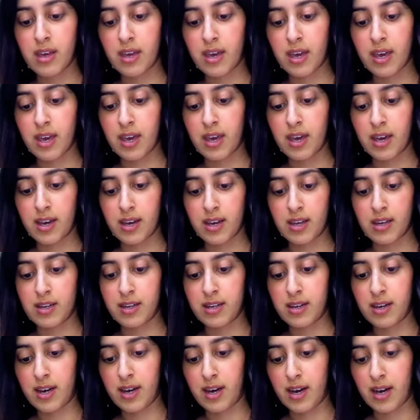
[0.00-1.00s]

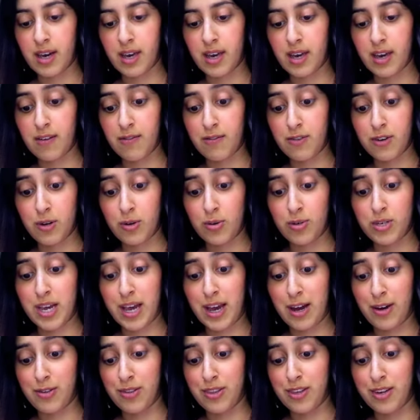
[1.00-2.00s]
and I have no
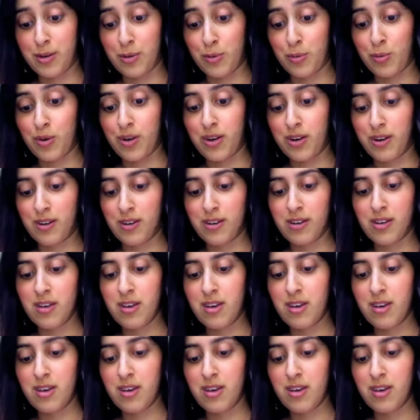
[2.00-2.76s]
doubt that it will.